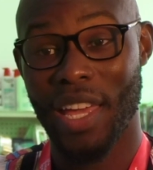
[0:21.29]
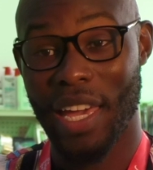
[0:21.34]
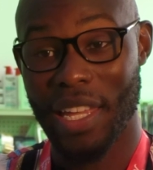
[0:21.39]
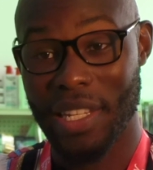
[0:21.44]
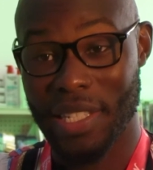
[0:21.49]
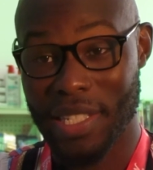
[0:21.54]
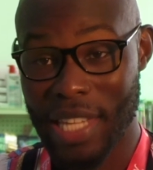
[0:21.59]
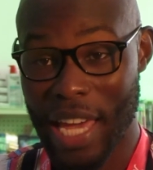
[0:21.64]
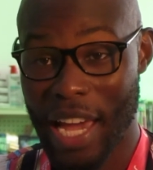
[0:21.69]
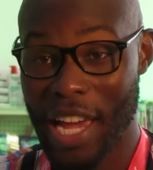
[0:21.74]

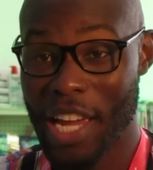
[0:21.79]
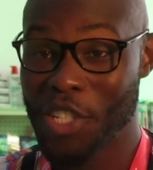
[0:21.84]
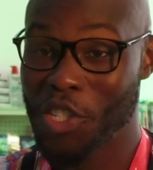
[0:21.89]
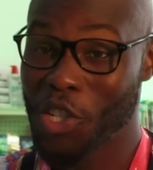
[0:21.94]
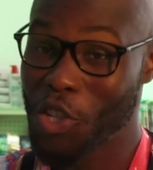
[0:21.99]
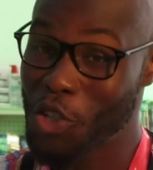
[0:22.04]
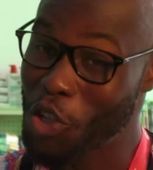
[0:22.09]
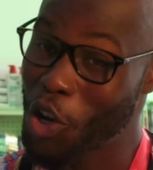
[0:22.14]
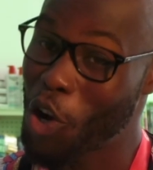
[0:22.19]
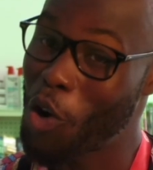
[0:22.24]
And science
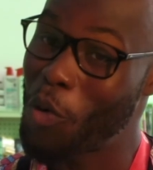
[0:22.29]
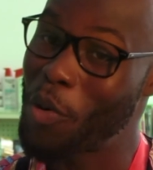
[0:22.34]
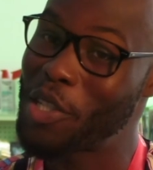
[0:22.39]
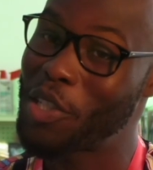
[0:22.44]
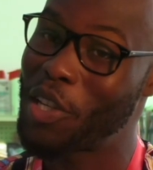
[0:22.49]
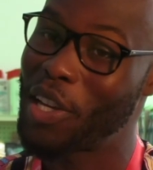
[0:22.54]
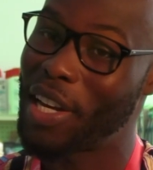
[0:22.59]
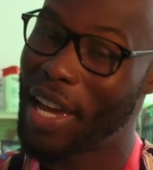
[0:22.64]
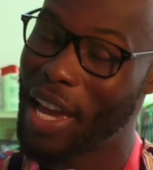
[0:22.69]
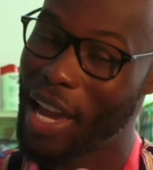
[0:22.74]
is
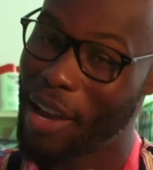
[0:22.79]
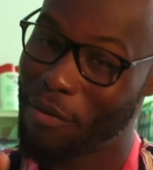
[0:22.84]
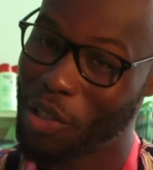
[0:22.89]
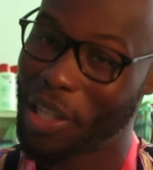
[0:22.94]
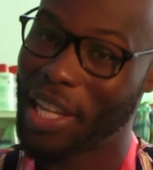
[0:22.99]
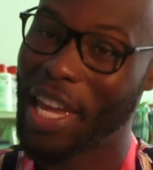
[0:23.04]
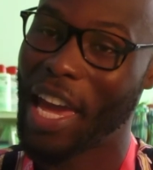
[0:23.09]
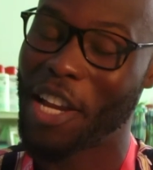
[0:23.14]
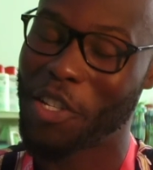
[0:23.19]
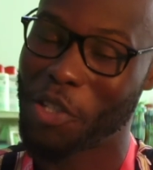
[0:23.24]
always going to have to
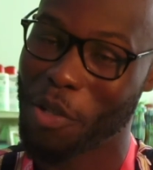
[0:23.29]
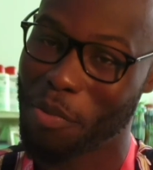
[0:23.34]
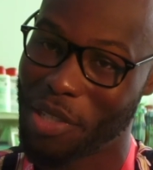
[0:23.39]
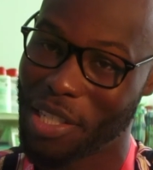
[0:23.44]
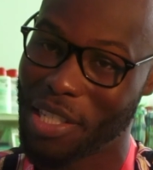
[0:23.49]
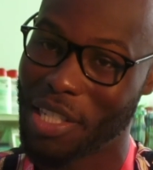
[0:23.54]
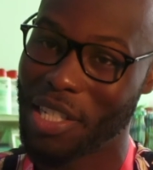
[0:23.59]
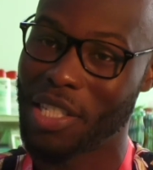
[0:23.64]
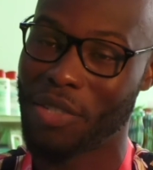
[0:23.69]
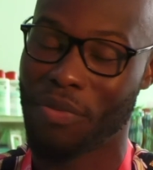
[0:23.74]
catch up
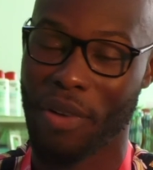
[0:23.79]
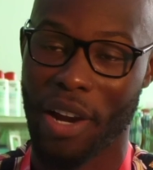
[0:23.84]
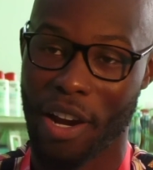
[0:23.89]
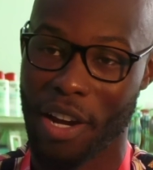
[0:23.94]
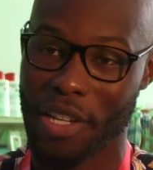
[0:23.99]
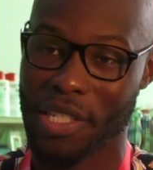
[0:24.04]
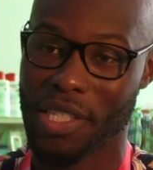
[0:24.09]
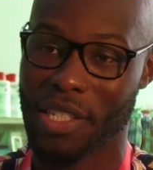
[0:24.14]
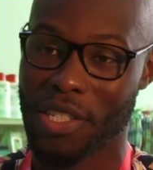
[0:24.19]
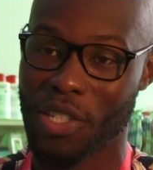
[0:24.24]
to these
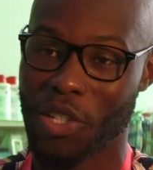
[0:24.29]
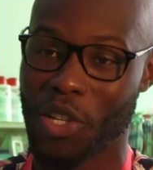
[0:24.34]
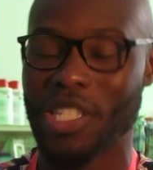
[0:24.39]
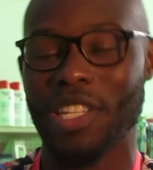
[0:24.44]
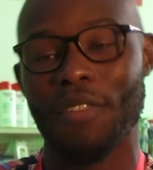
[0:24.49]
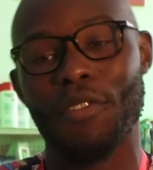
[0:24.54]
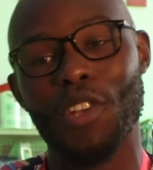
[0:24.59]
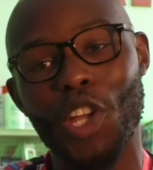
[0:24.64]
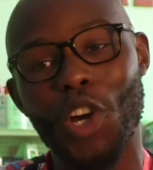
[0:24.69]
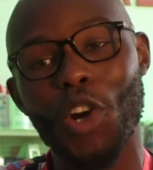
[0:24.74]
viruses,
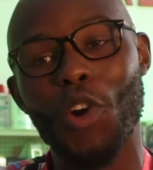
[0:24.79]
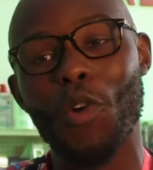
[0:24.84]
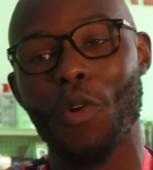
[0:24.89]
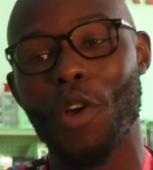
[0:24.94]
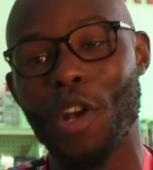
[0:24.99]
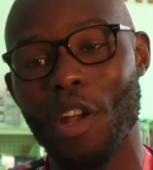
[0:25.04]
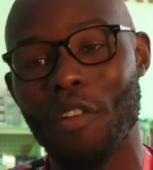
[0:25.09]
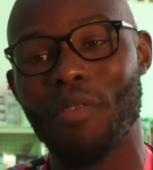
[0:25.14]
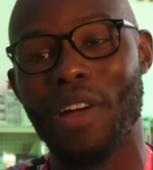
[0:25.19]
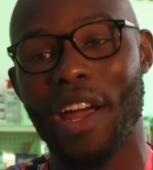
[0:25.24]
because even the
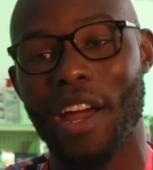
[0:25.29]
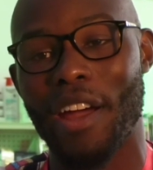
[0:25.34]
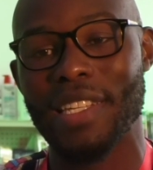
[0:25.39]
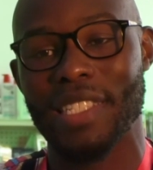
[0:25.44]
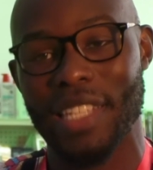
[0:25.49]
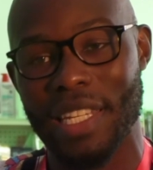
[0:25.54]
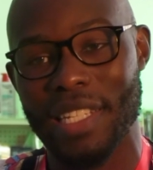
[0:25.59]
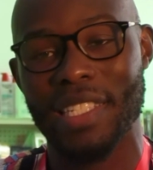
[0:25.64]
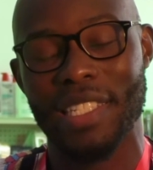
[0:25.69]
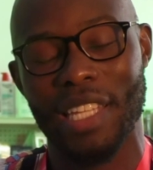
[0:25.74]

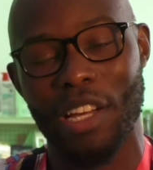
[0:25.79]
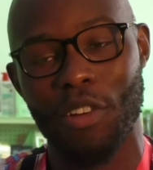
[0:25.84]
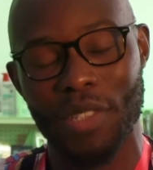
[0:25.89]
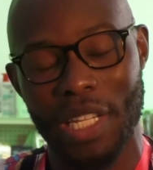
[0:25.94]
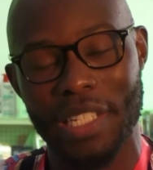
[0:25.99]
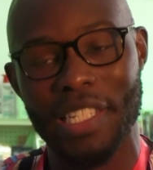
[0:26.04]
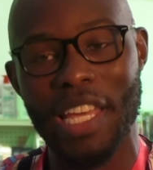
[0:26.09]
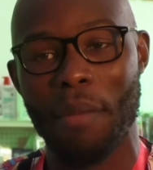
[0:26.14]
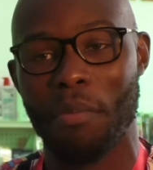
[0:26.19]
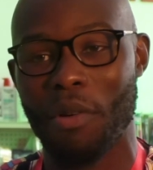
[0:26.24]
coronavirus itself,
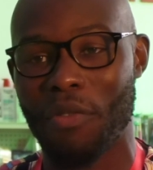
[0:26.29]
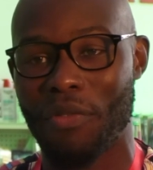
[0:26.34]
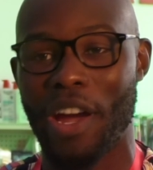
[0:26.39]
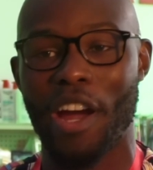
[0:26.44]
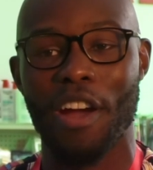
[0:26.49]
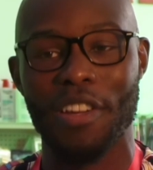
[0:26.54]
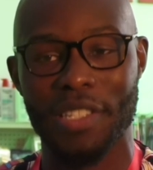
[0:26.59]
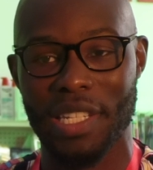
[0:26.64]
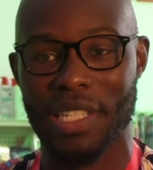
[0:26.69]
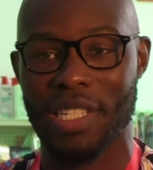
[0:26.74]
the type of
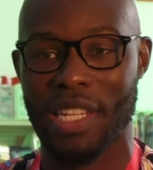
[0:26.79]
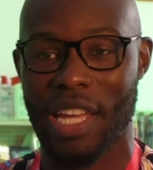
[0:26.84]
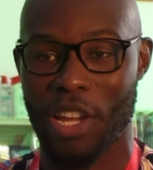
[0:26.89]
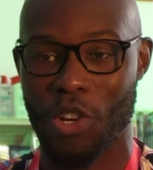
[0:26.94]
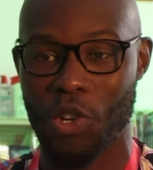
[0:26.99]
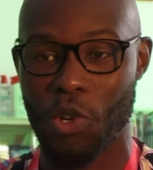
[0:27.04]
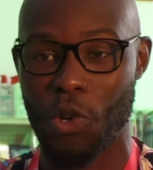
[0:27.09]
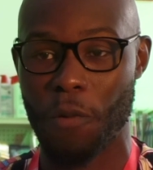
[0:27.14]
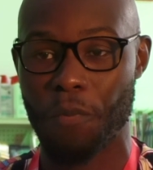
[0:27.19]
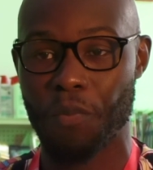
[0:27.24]
virus, is
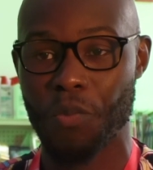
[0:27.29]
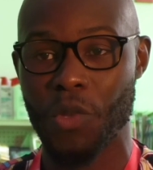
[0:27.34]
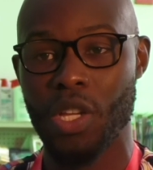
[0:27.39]
not new.